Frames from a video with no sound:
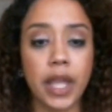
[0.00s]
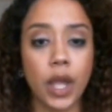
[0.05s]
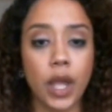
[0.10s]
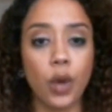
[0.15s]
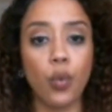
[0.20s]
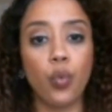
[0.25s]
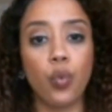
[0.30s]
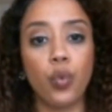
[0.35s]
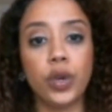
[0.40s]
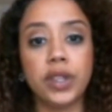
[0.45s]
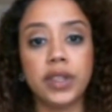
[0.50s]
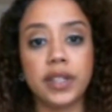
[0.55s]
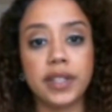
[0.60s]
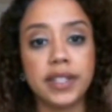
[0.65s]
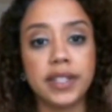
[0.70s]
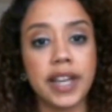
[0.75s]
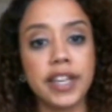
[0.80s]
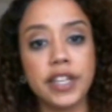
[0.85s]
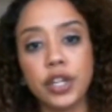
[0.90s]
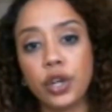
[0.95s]
Would the
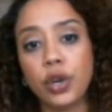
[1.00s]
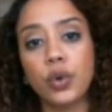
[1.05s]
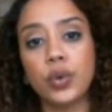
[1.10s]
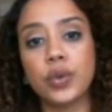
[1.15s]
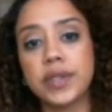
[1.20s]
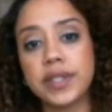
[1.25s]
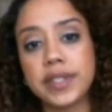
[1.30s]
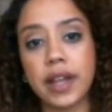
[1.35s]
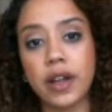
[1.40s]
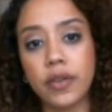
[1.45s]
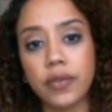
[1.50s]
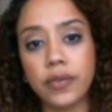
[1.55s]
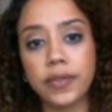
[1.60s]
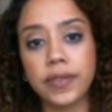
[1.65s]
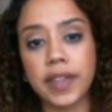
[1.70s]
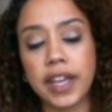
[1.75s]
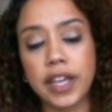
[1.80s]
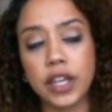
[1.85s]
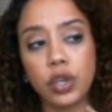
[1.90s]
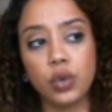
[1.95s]
10-year-old self
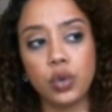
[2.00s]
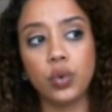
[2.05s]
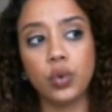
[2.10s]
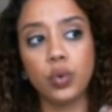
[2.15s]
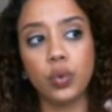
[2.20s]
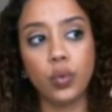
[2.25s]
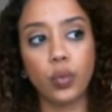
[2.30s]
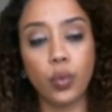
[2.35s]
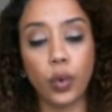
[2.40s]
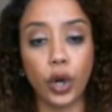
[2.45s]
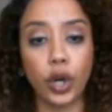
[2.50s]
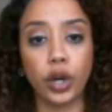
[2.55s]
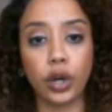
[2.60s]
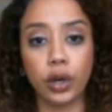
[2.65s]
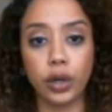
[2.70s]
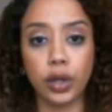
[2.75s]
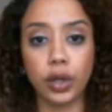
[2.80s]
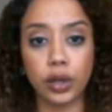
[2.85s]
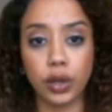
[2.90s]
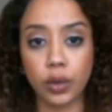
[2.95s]
that you were,
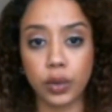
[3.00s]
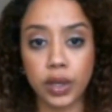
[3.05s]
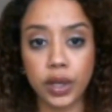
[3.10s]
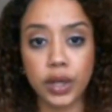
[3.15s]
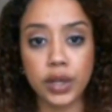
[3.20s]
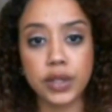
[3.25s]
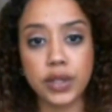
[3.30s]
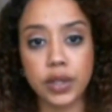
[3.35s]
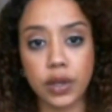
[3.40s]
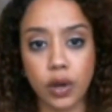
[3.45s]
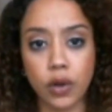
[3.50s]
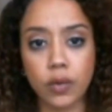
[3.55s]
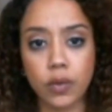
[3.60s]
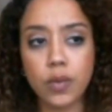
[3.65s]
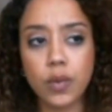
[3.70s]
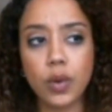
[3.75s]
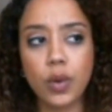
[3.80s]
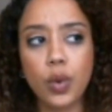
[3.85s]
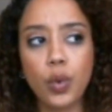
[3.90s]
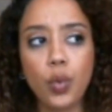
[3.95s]
you know, years ago,
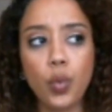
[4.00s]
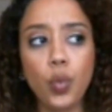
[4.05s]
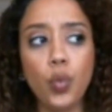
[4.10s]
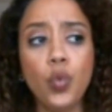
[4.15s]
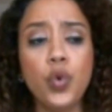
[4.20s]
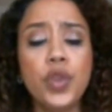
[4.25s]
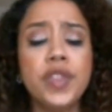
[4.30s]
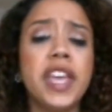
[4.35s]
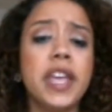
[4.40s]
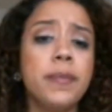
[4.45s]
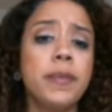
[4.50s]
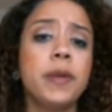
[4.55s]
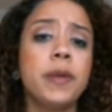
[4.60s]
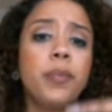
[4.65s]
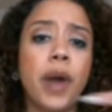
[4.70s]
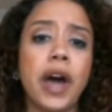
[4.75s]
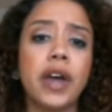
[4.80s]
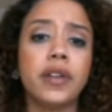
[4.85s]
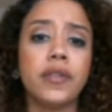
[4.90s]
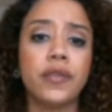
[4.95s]
would they be
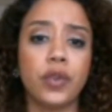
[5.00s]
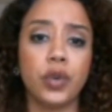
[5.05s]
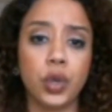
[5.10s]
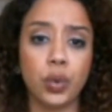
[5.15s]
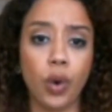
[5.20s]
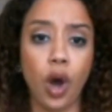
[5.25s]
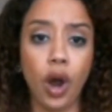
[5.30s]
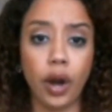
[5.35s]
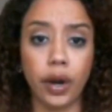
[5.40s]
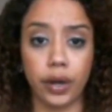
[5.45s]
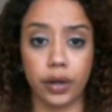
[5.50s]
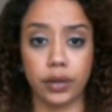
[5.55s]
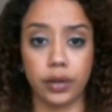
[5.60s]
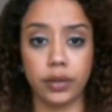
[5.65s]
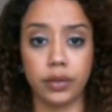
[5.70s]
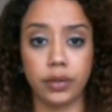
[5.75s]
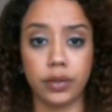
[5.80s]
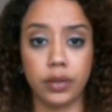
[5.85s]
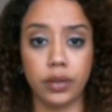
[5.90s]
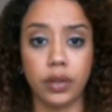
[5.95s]
proud of who you are?
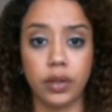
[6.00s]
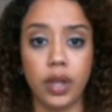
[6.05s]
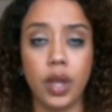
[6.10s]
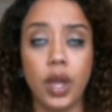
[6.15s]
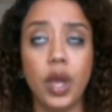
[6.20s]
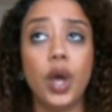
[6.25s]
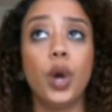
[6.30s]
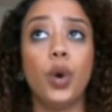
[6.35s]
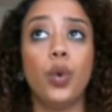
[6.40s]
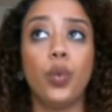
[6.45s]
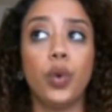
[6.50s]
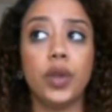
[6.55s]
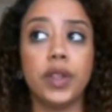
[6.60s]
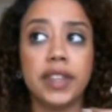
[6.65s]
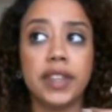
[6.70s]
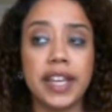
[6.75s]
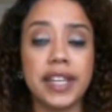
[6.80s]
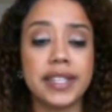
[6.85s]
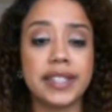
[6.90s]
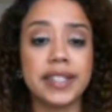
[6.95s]
Would
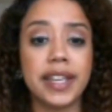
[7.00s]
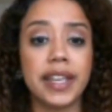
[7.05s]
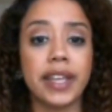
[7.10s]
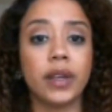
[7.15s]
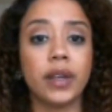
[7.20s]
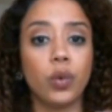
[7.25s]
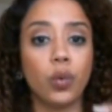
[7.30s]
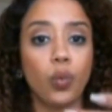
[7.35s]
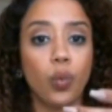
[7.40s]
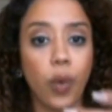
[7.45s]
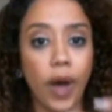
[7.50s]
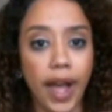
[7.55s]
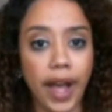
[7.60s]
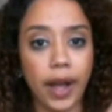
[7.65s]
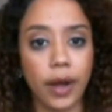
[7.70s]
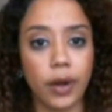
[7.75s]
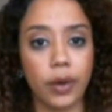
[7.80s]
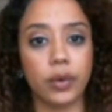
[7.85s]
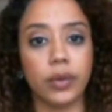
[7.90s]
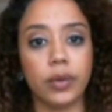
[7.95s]
say,
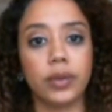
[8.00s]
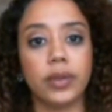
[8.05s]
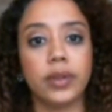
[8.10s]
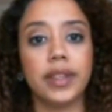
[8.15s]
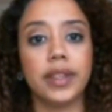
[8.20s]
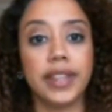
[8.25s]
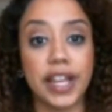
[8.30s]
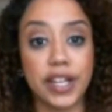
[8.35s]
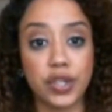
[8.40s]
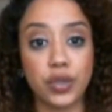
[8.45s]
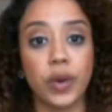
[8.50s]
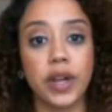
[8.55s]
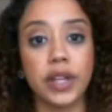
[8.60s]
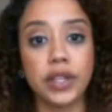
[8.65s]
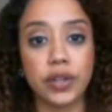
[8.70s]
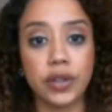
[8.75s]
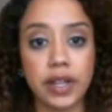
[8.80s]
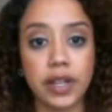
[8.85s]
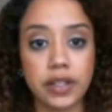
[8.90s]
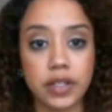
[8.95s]
wow, that's who I
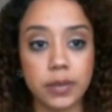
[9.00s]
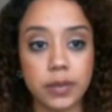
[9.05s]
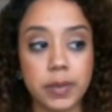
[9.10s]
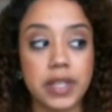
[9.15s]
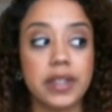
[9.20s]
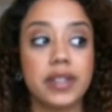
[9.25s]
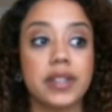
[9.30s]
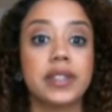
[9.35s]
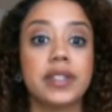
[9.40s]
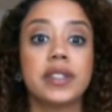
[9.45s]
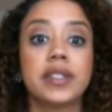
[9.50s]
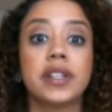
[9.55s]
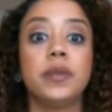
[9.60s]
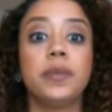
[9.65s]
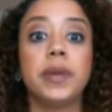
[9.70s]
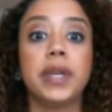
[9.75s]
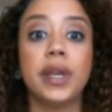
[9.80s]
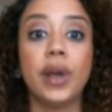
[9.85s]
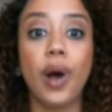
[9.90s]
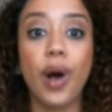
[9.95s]
turned out to be. This is going
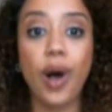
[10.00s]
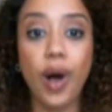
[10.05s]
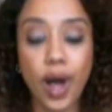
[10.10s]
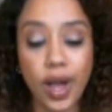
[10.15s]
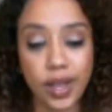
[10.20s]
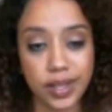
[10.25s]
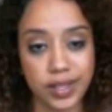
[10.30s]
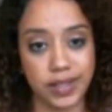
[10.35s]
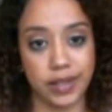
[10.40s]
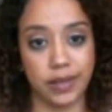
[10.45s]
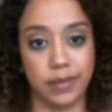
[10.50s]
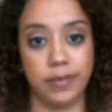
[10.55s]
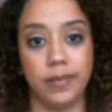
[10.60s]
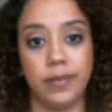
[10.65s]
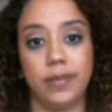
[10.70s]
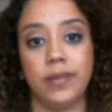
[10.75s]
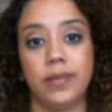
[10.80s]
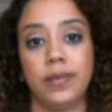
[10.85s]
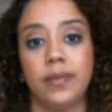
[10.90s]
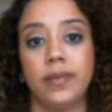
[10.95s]
to be awesome.
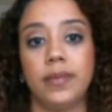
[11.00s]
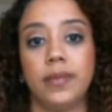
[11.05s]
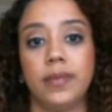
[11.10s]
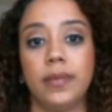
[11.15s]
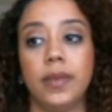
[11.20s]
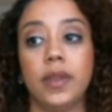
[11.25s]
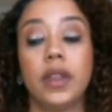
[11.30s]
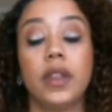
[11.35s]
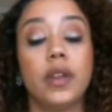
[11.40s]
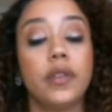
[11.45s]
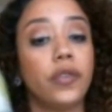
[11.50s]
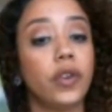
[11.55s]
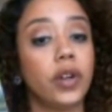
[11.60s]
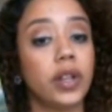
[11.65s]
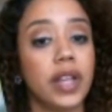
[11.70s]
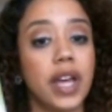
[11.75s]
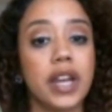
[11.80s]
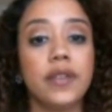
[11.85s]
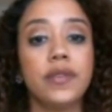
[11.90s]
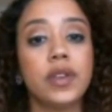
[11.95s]
For a
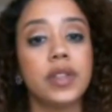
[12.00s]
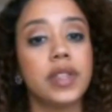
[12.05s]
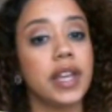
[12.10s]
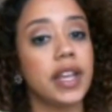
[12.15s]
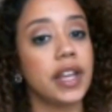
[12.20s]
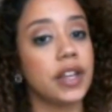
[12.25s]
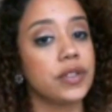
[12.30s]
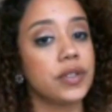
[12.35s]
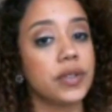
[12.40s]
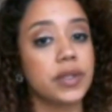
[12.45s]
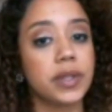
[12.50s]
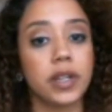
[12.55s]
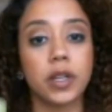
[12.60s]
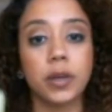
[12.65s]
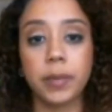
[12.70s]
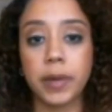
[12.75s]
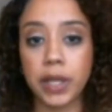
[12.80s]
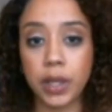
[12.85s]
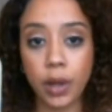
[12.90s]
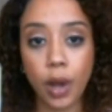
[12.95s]
lot of you, the answer is going to
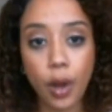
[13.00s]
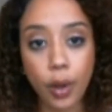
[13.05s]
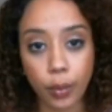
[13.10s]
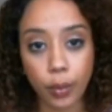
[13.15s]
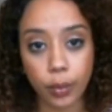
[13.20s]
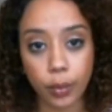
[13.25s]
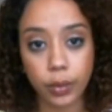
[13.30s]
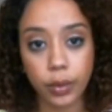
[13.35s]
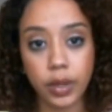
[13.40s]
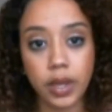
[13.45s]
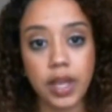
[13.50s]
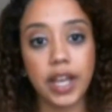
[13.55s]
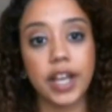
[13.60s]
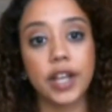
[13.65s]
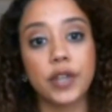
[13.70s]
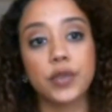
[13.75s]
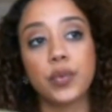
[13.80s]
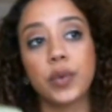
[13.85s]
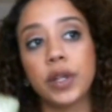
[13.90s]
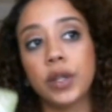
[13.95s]
be no,
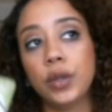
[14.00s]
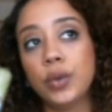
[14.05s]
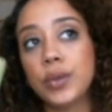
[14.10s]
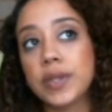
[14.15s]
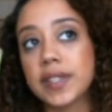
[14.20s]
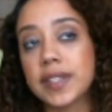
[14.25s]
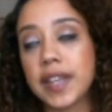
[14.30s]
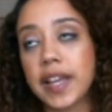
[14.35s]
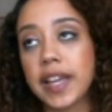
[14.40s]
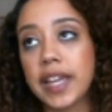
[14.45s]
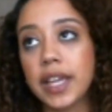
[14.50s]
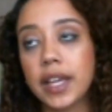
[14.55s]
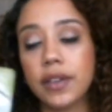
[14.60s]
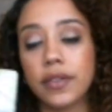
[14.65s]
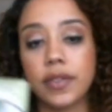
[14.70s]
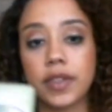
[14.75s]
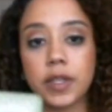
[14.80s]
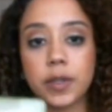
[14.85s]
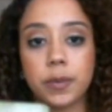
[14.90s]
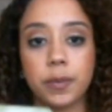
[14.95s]
because we lose sight
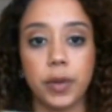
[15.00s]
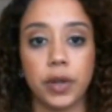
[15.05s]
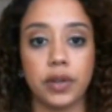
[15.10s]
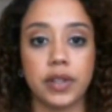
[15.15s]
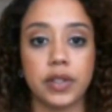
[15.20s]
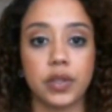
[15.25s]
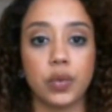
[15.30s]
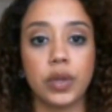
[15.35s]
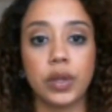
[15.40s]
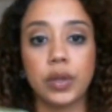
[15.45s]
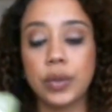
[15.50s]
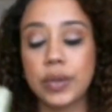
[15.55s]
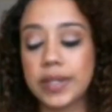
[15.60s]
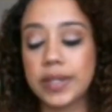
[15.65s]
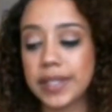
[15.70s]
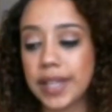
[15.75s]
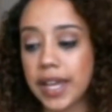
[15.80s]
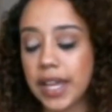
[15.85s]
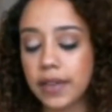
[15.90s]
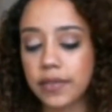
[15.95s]
of this pureness. We lose
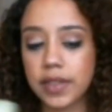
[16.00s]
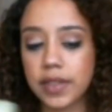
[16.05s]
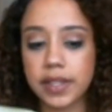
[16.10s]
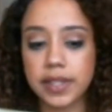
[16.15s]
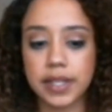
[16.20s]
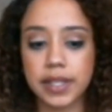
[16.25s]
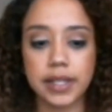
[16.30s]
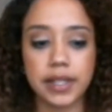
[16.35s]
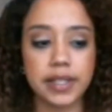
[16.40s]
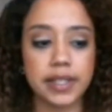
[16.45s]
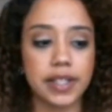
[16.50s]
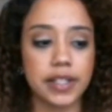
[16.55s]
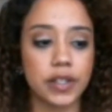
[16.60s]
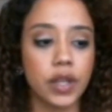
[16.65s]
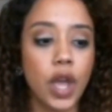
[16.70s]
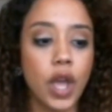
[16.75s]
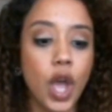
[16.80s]
sight of this innocence.